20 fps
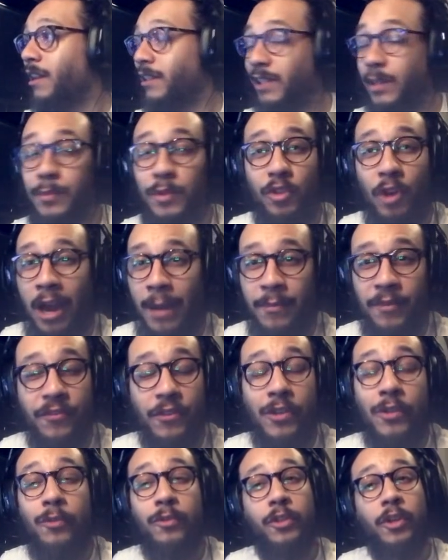Subscribe
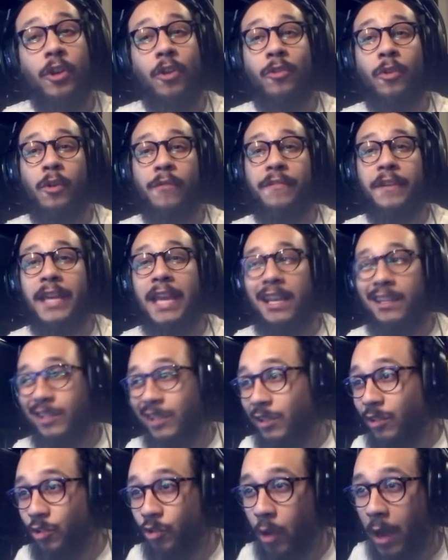if you're new. Turn on
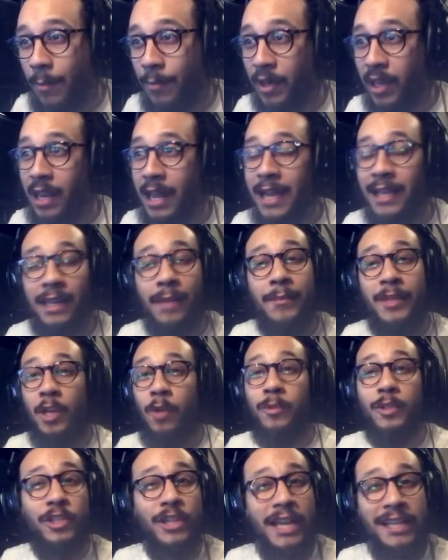notifications. Drop a like. Let me
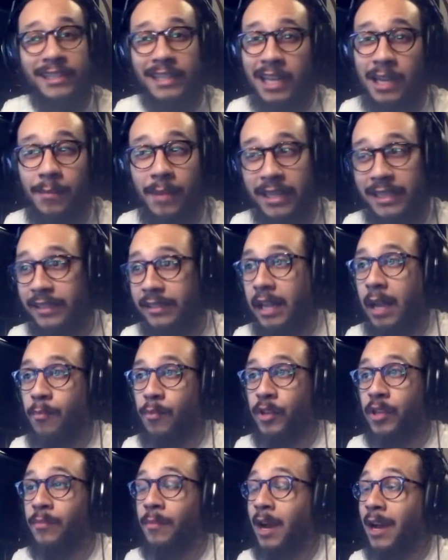know what you guys think about this
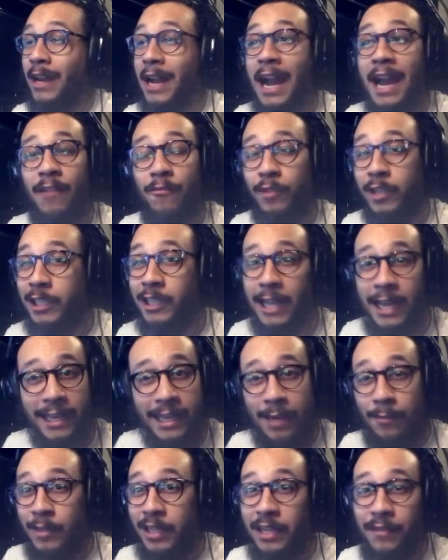operator mod. I really
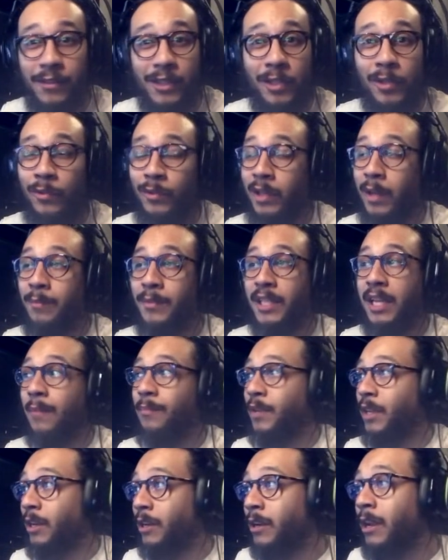like it. I'm going to give it 2 thumbs
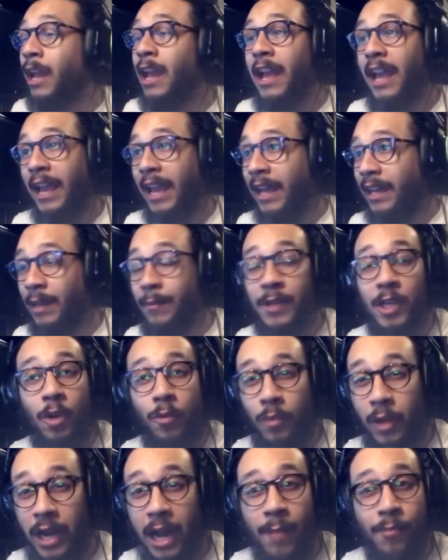up here. And let me
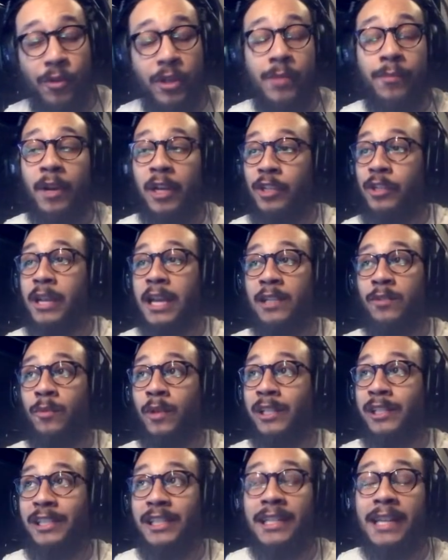know what operator mod you guys
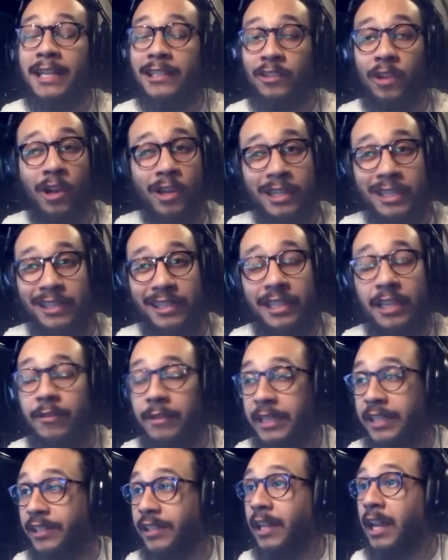want to see next on this
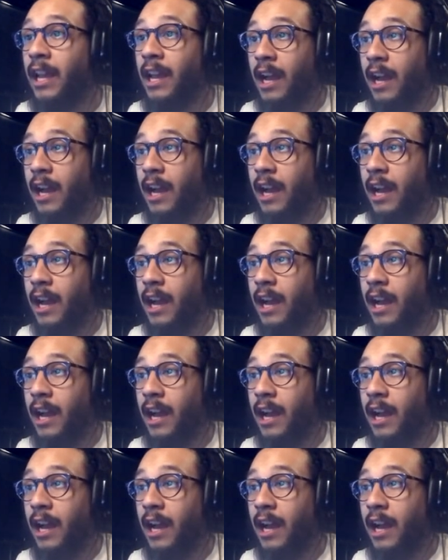series.